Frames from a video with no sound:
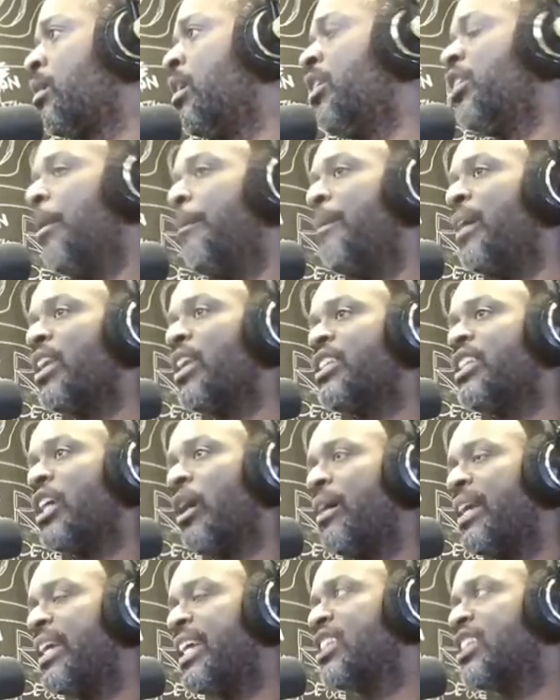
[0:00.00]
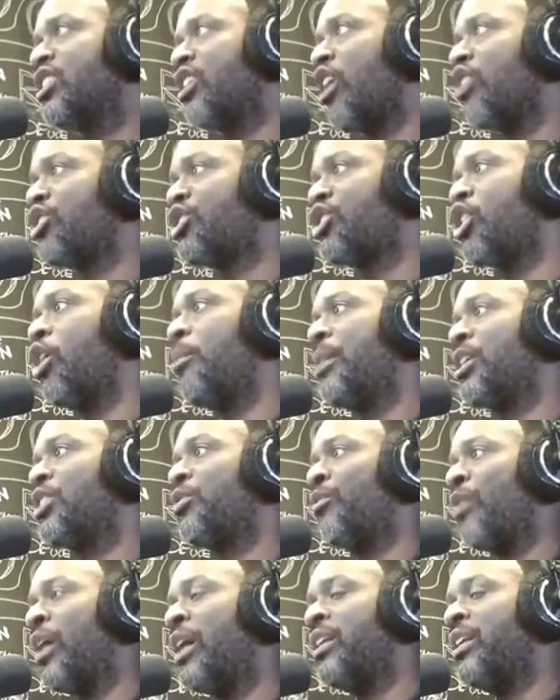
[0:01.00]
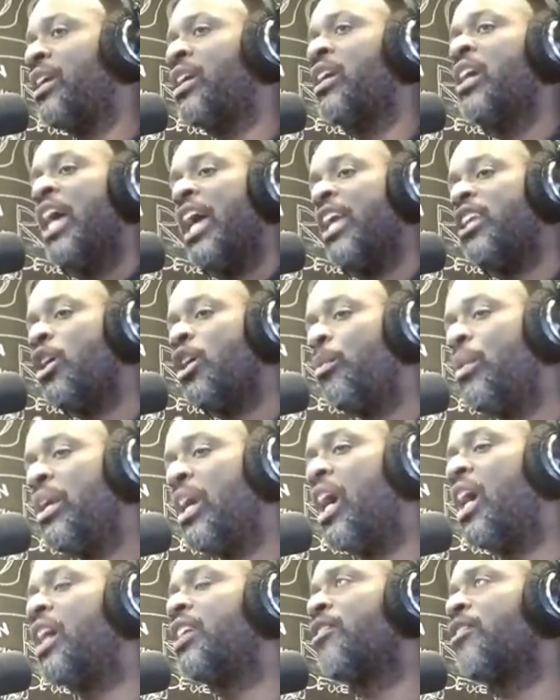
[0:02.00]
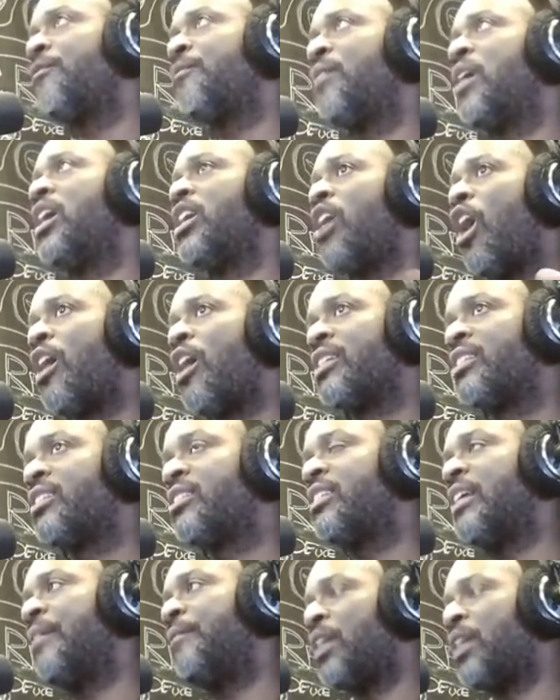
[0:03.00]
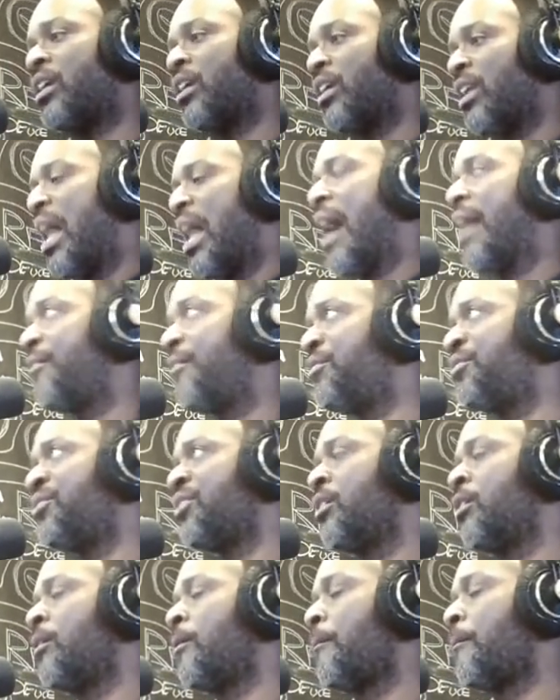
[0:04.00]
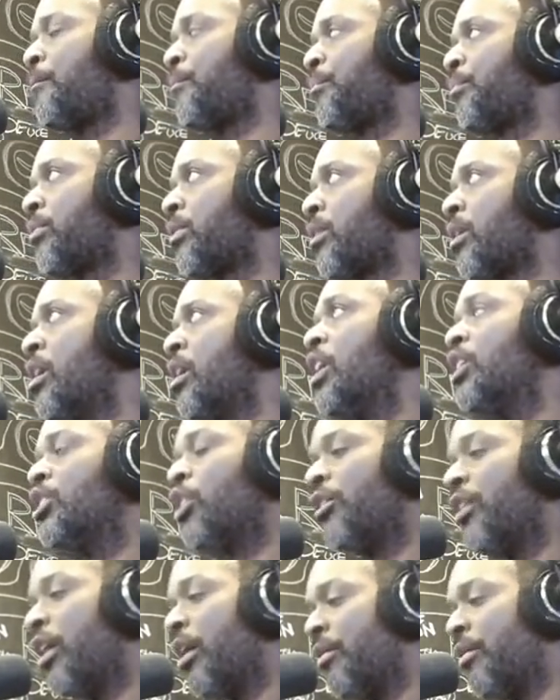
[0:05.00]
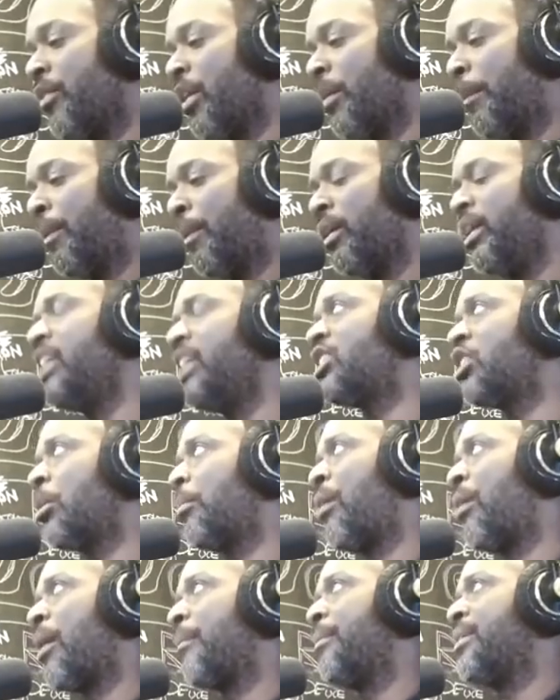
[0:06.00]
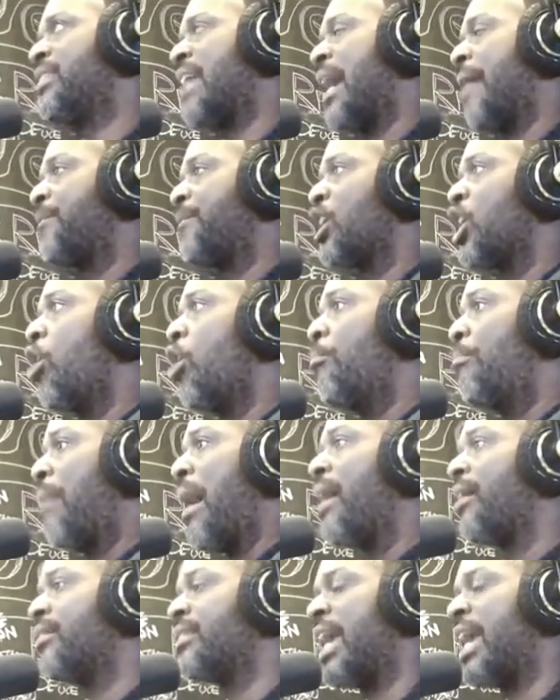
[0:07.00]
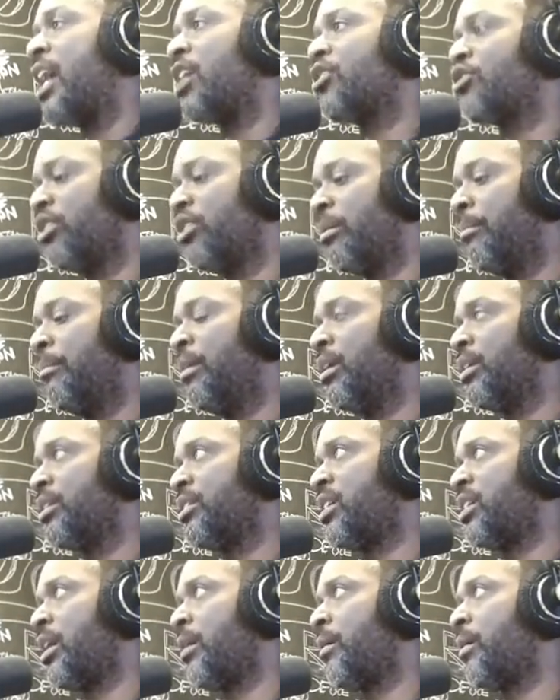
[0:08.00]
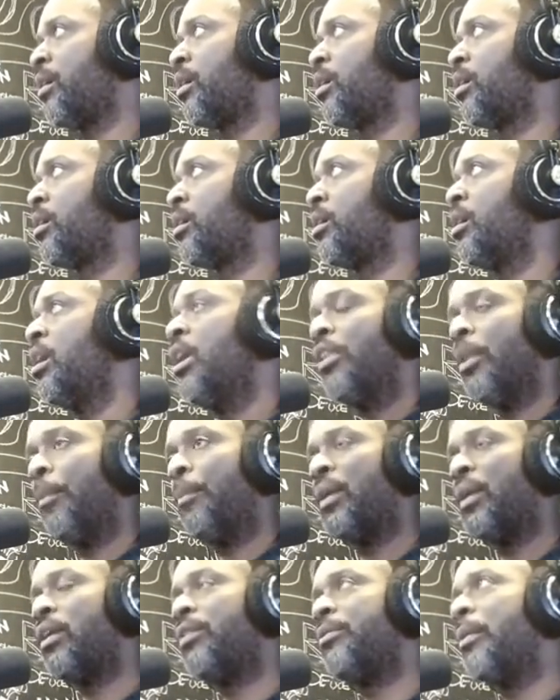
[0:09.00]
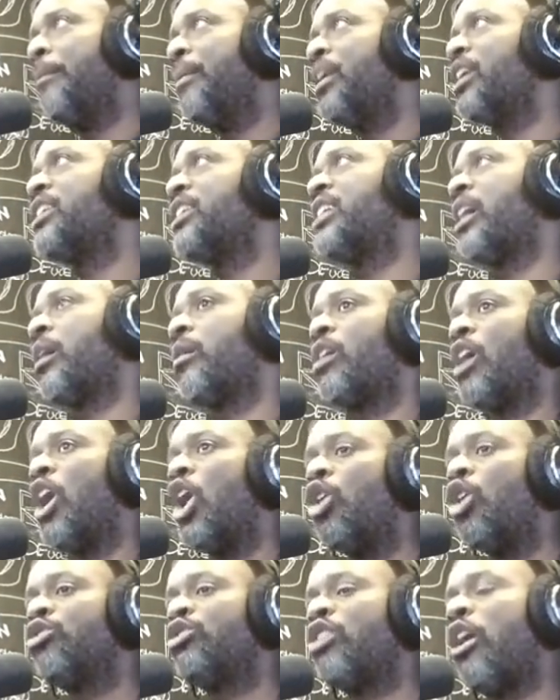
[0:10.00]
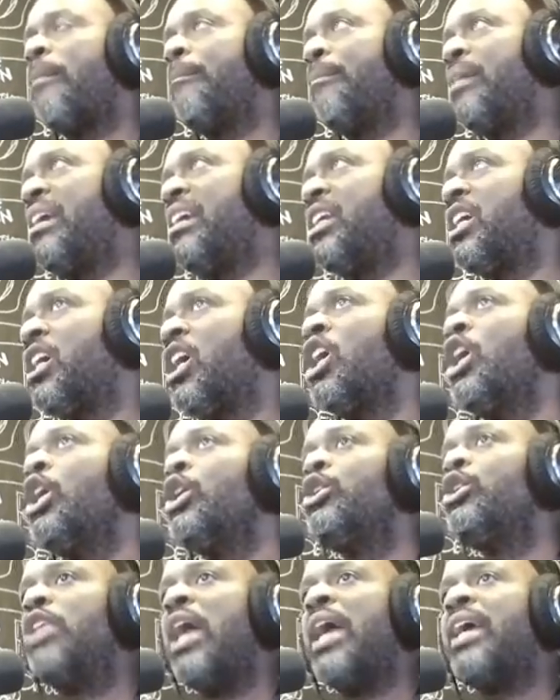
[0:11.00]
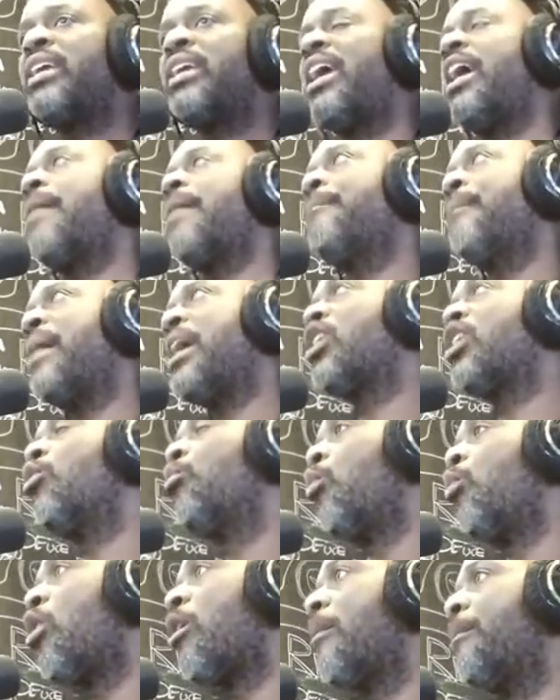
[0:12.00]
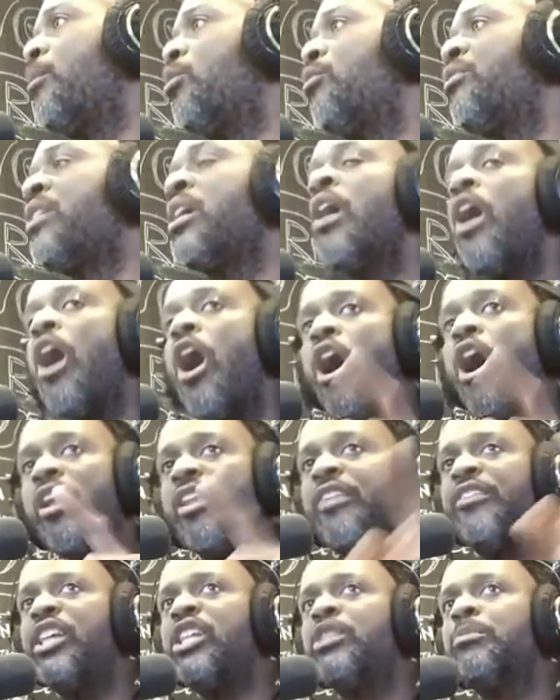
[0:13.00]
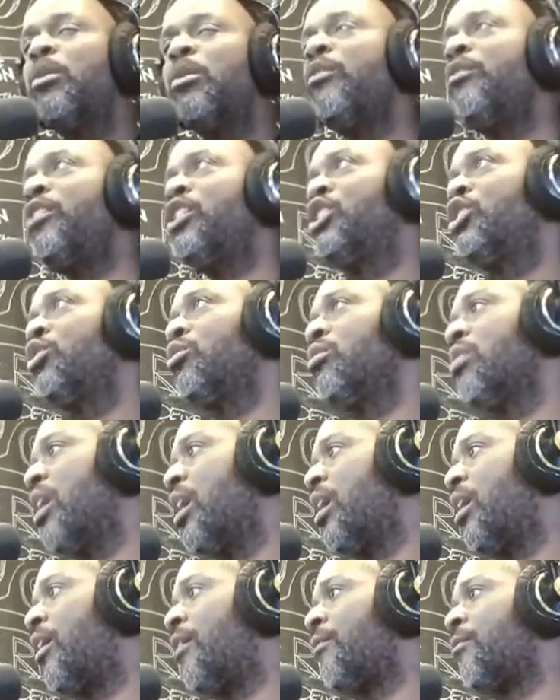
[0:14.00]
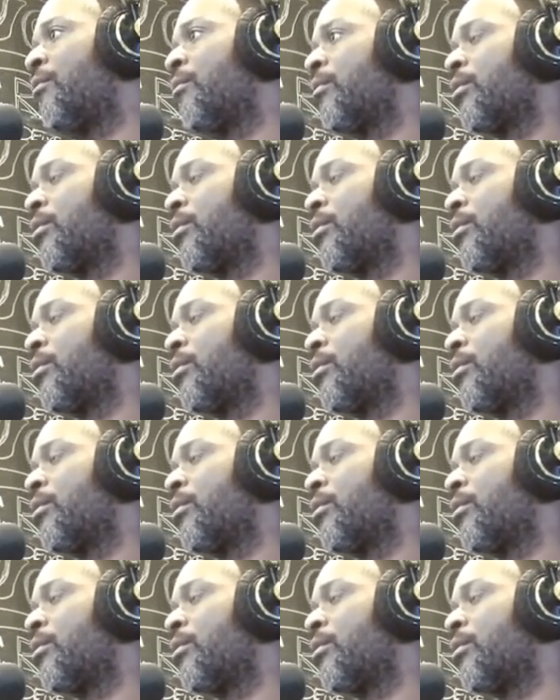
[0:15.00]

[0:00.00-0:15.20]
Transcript: The military gets so much funding, and then we underfund our civic life. So the, the police departments have to go bow down to the military. The, the military owns our media. They can't make a war movie. All of these movies you love,